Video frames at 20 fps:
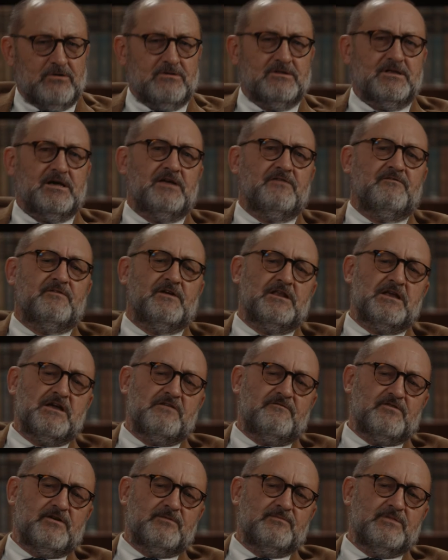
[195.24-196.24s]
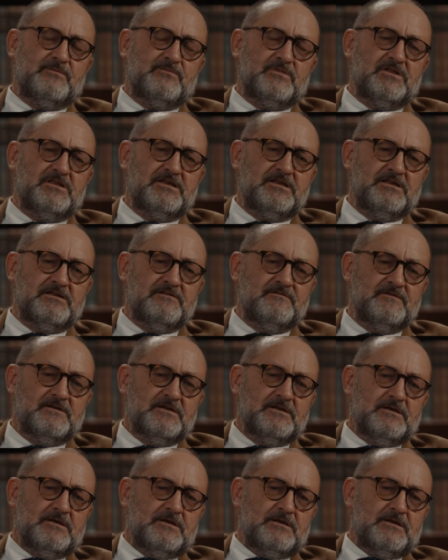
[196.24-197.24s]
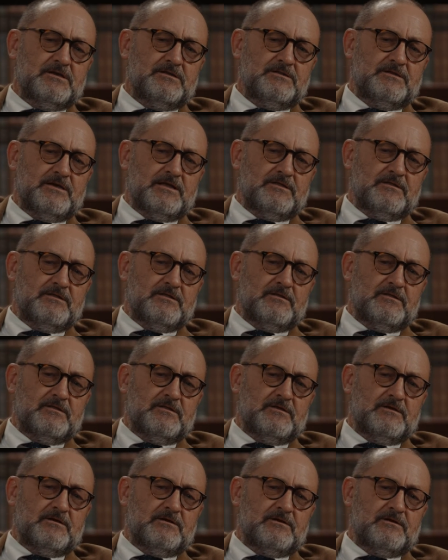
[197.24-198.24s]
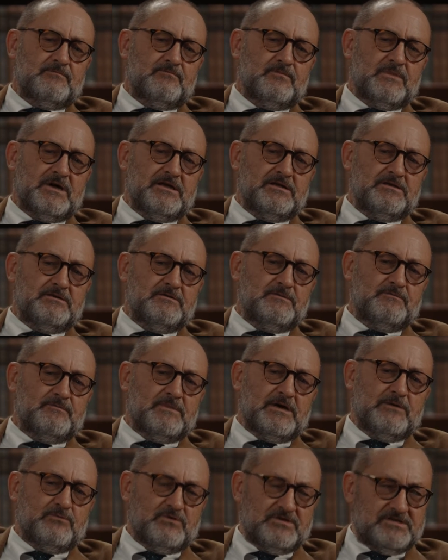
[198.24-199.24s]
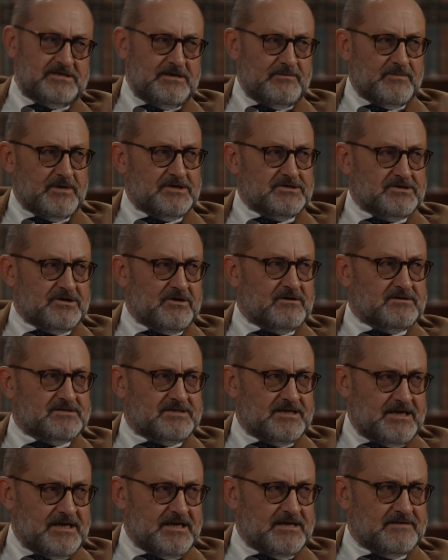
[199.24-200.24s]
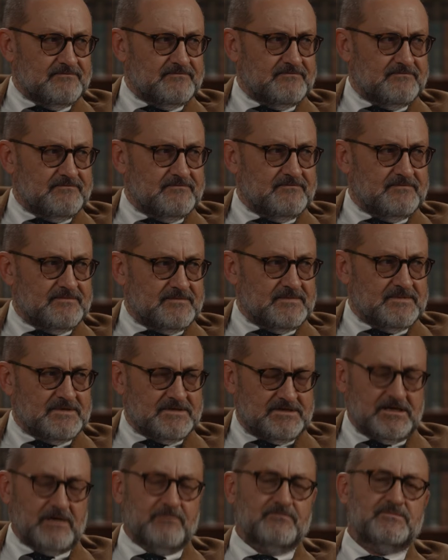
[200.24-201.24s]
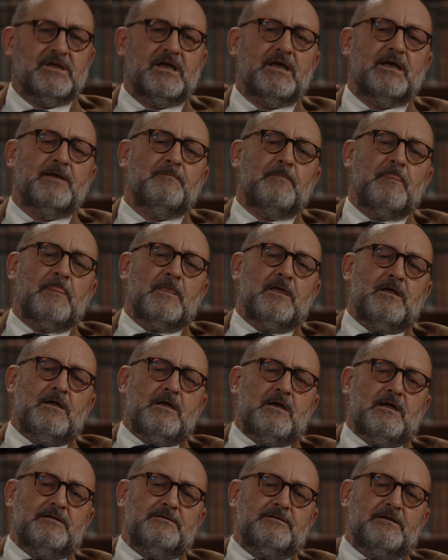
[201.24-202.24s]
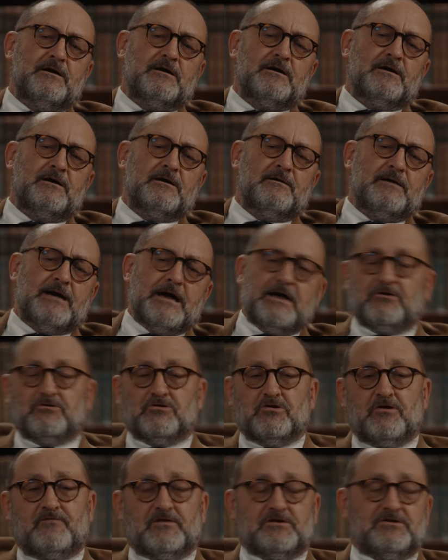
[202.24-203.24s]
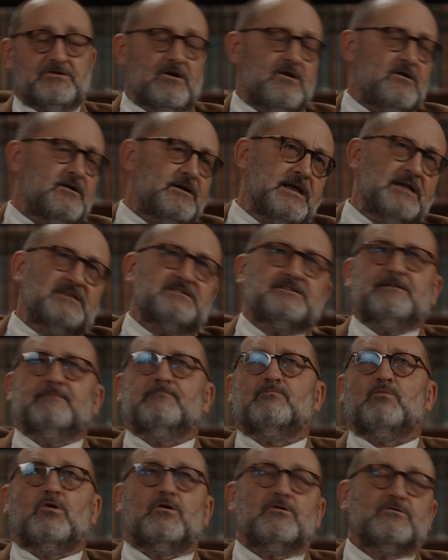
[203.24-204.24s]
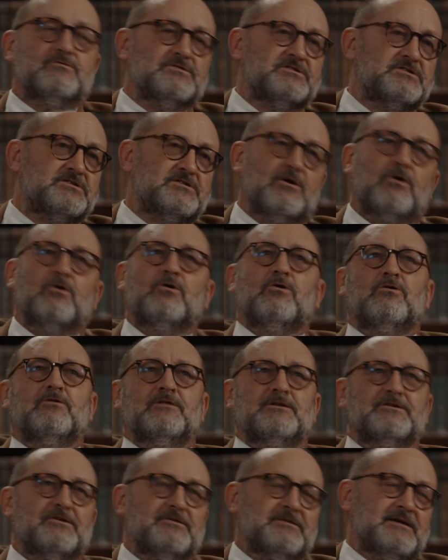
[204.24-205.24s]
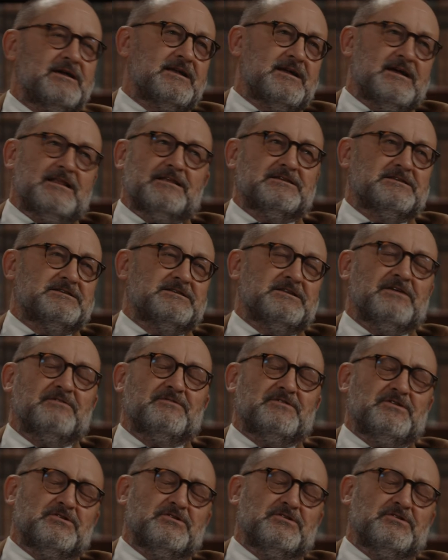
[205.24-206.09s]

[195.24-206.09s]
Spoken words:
whole life, and I firmly believe that I will see my dogs again someday. I don't know if a dog has an immortal soul and all that kind of stuff,